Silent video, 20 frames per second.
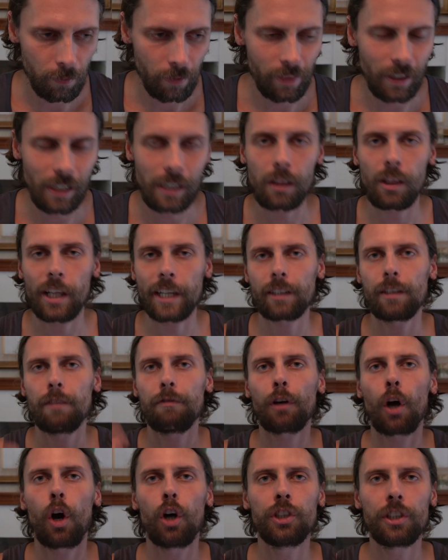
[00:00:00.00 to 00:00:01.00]
the collective
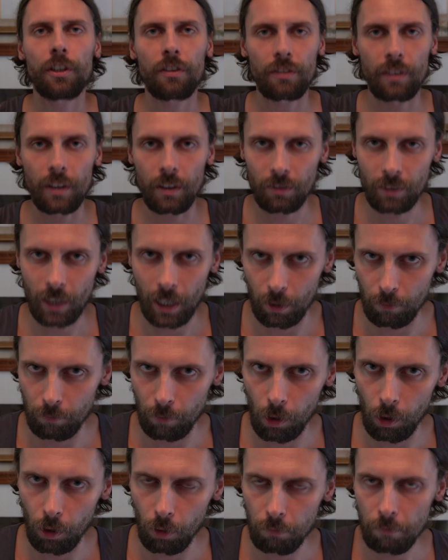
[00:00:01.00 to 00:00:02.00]
consciousness can
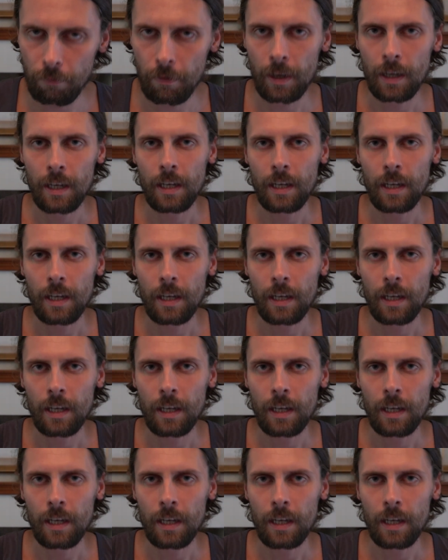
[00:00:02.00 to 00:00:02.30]
evolve.